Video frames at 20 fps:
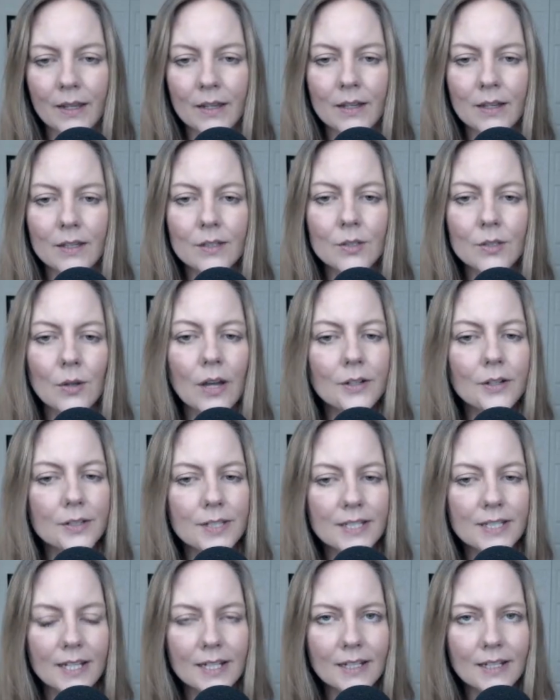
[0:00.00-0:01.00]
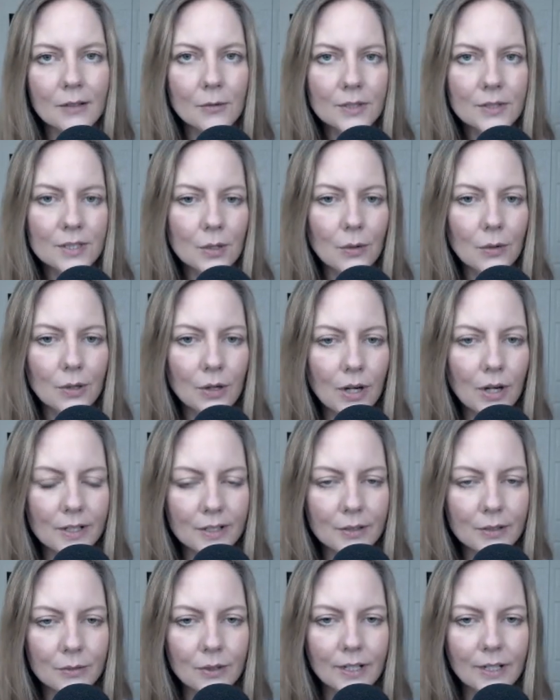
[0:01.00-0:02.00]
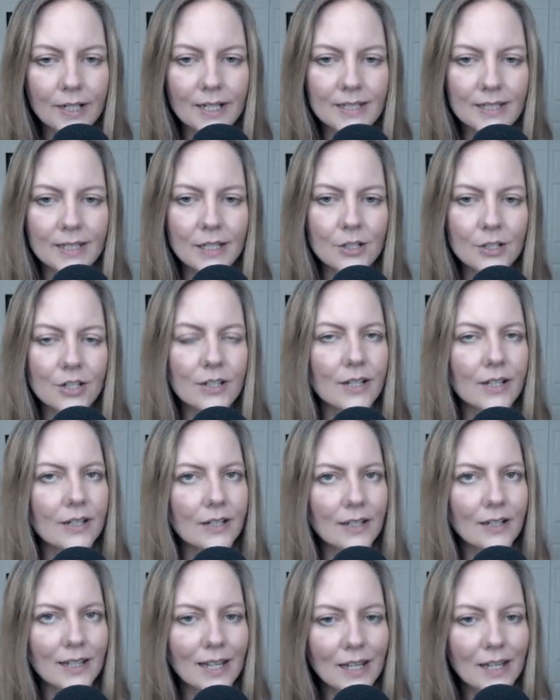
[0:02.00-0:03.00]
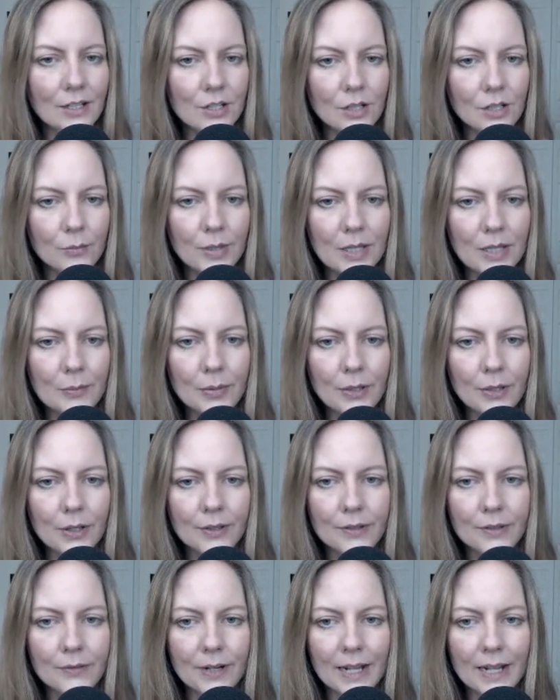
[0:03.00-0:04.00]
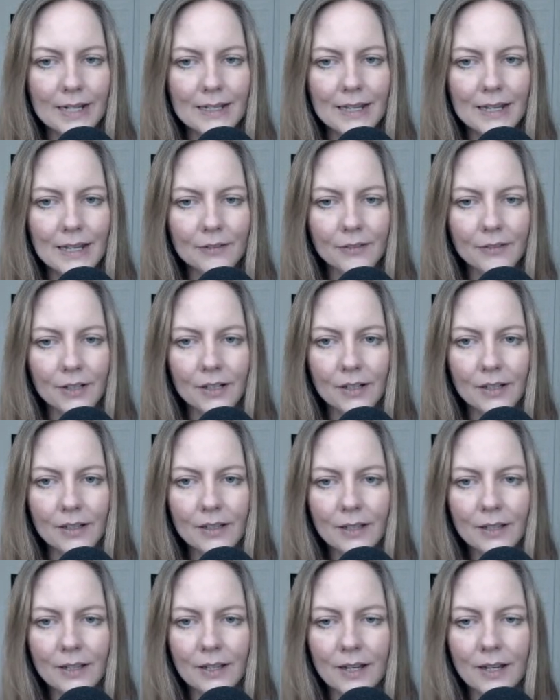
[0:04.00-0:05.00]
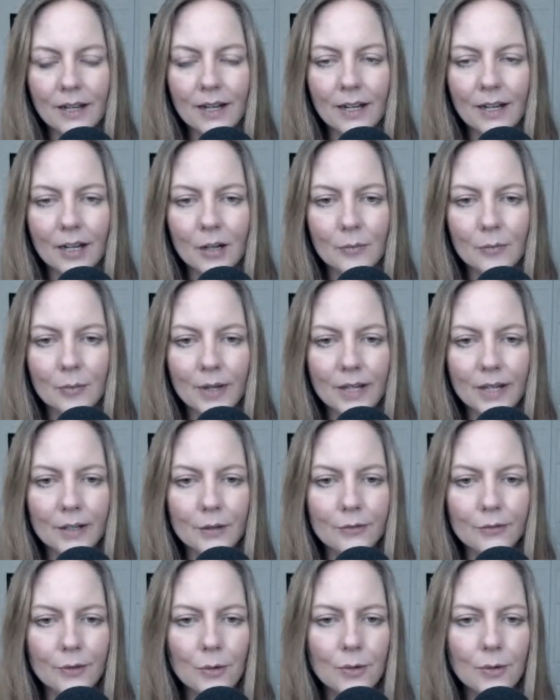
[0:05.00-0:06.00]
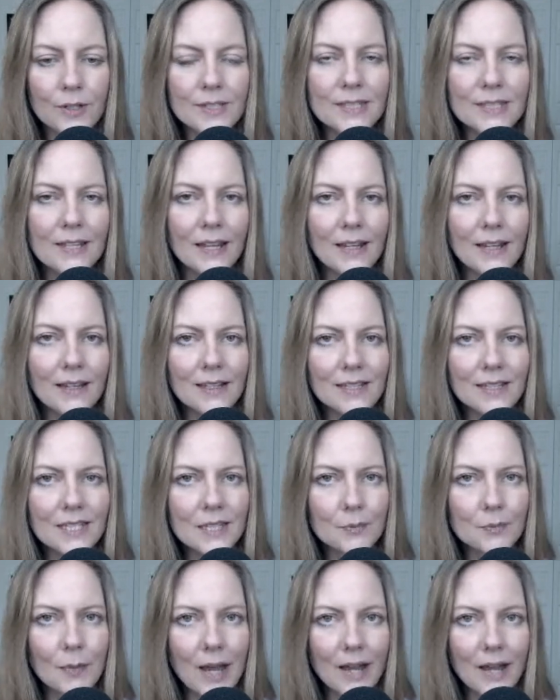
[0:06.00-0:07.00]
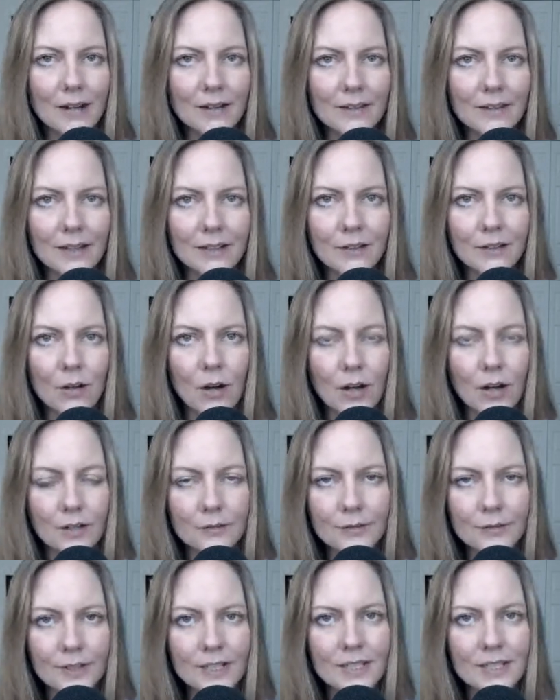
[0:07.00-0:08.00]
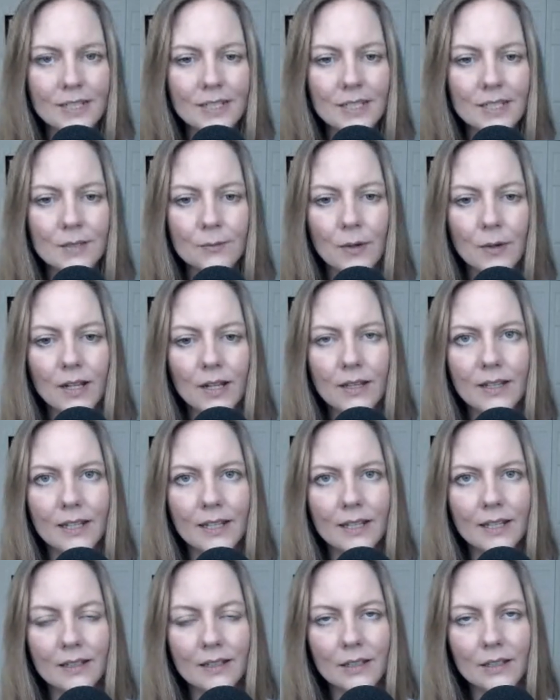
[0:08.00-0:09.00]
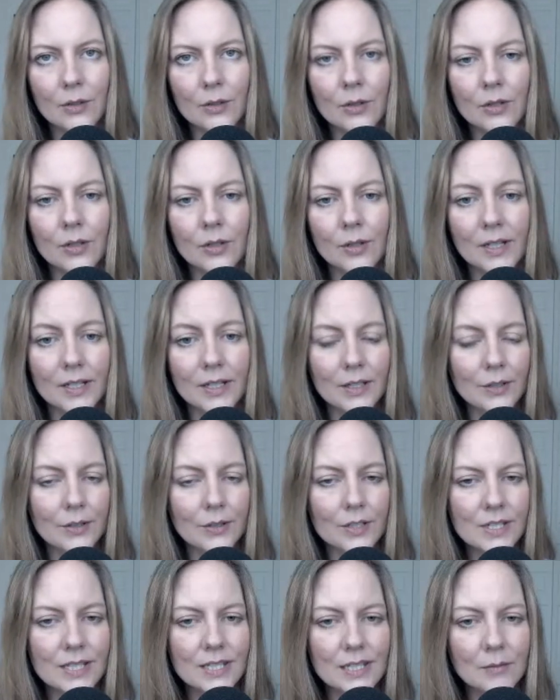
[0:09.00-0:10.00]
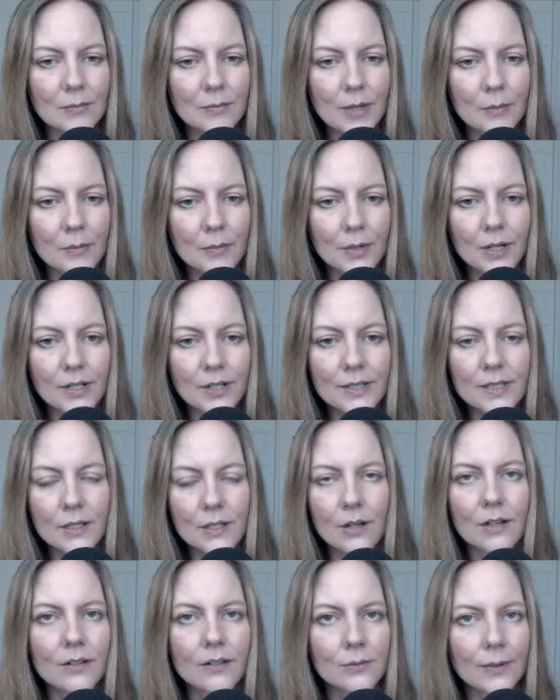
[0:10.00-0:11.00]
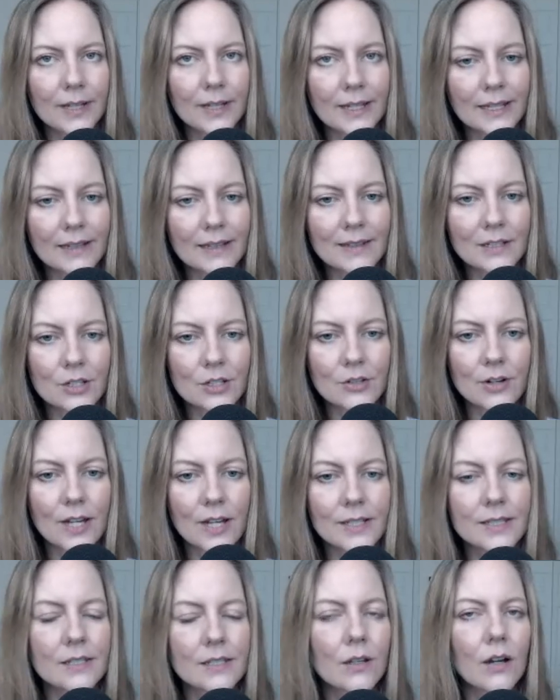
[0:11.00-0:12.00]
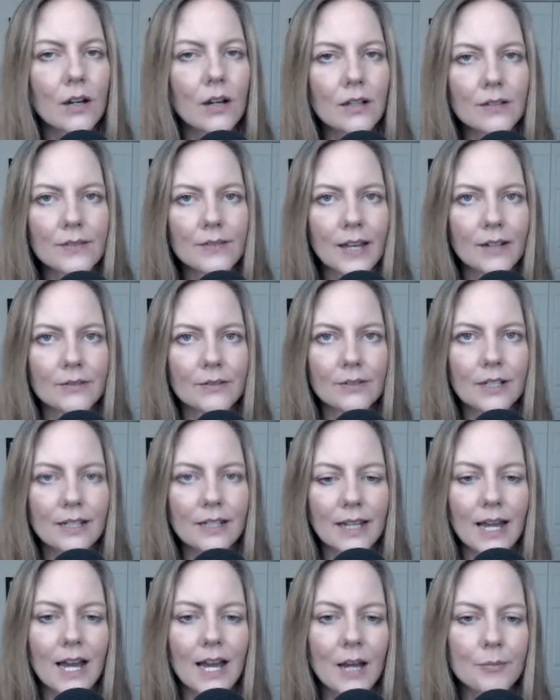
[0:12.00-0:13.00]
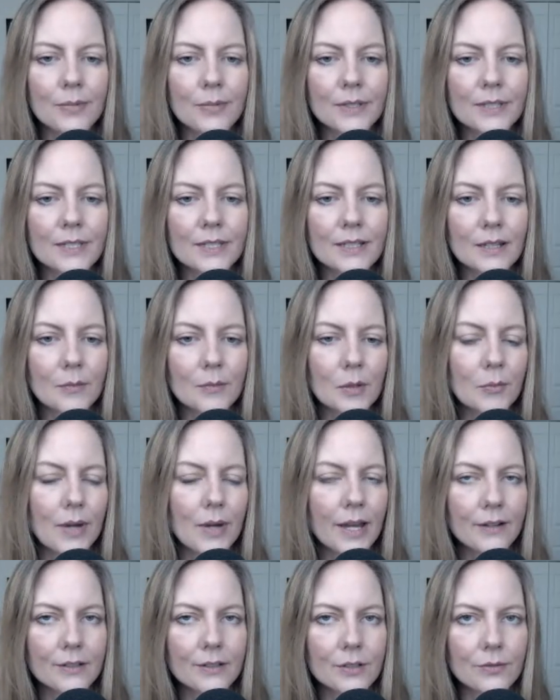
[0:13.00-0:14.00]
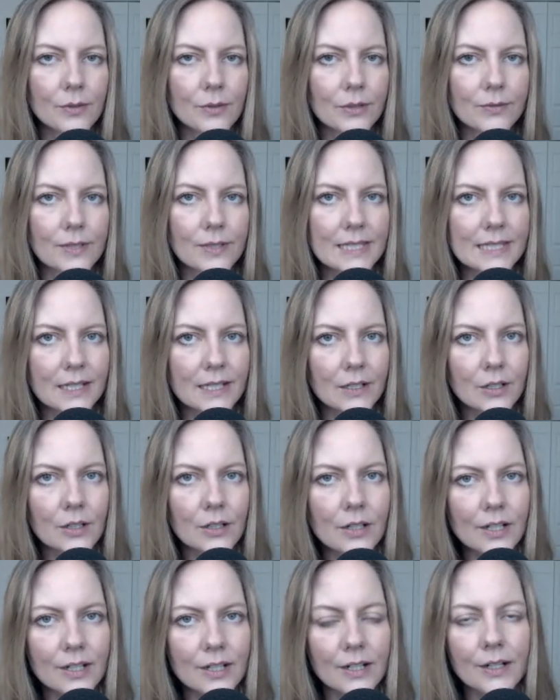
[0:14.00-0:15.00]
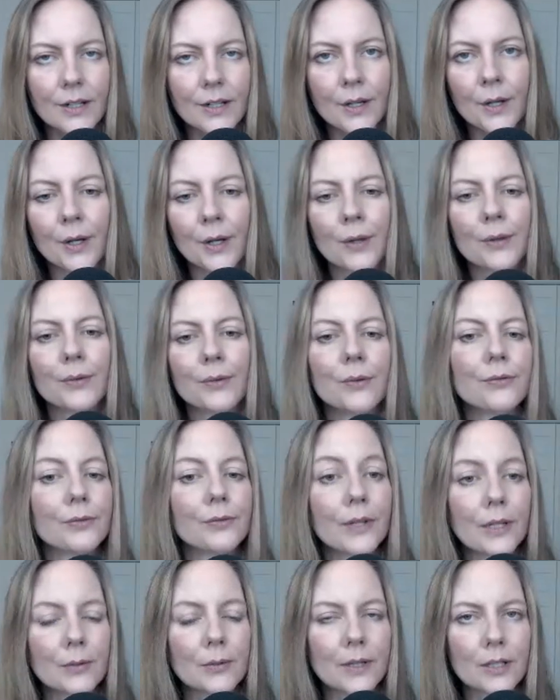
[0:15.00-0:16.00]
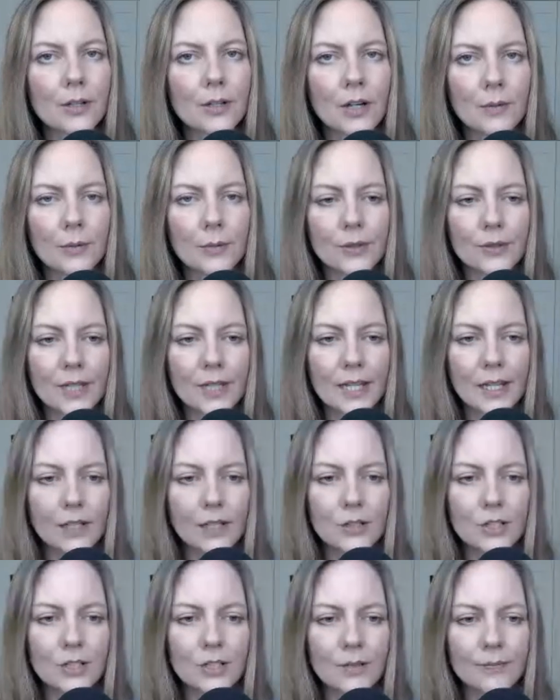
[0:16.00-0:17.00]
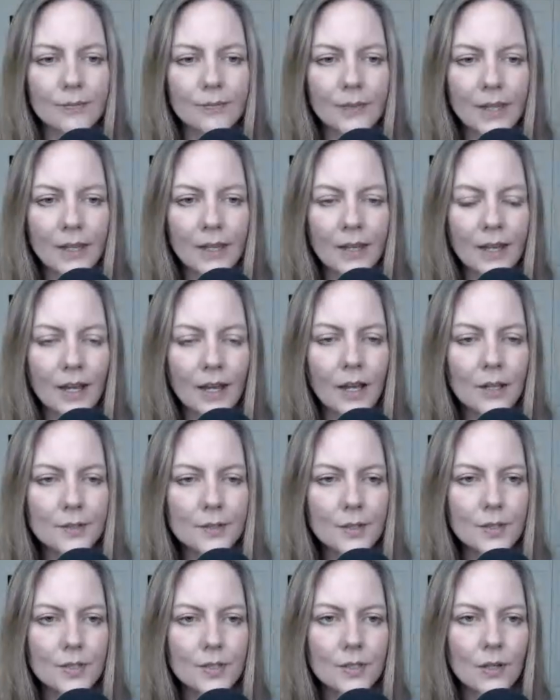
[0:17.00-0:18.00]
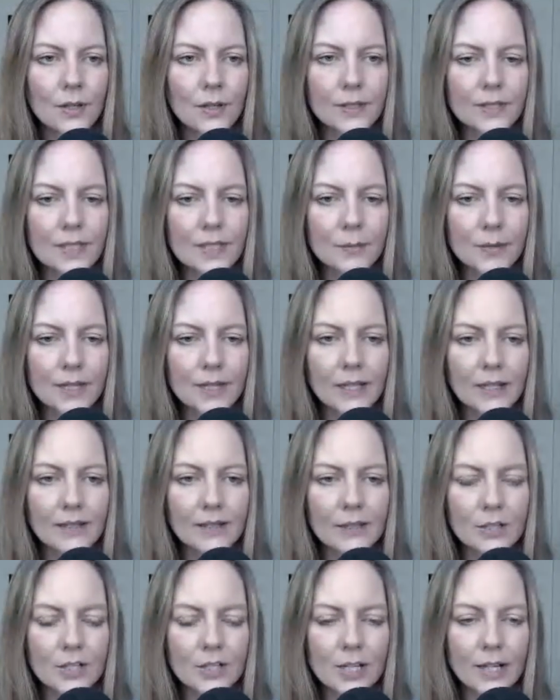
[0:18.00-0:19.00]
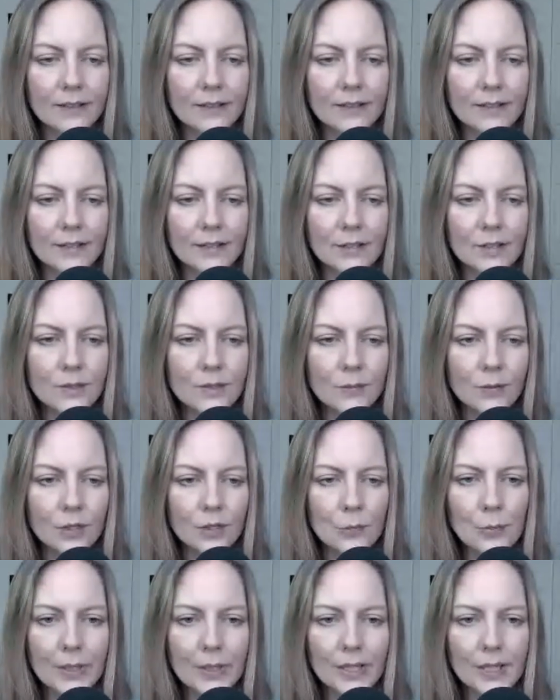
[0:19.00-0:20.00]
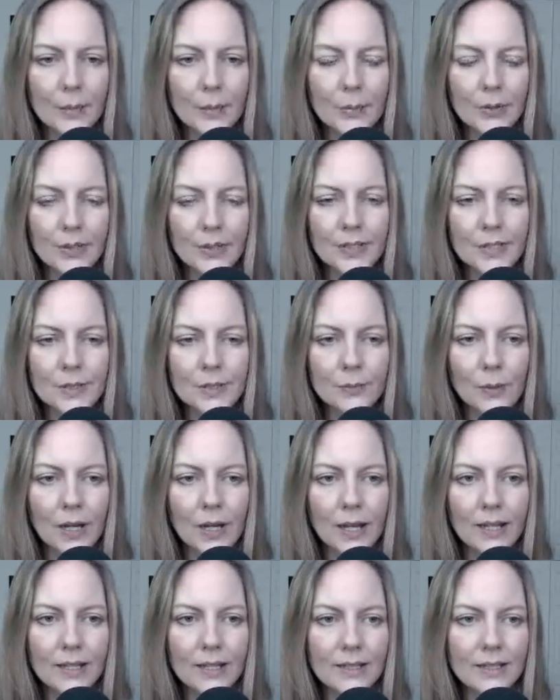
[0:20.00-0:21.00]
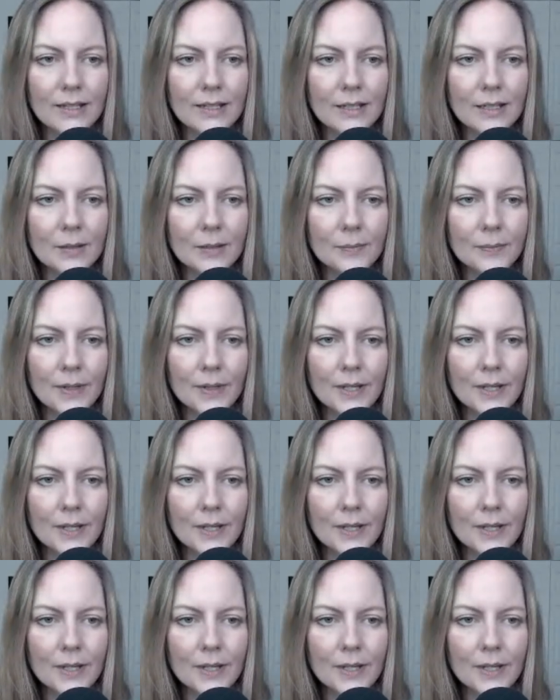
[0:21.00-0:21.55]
So understanding what's going on in the organization, then engaging people on the right level, and of course, like inspire that confidence as well in your team members, conveying the trust. All of that really happens, coming back to what we said earlier, through frequent communication. I also saw something in the chat that I just want to pick up on as well.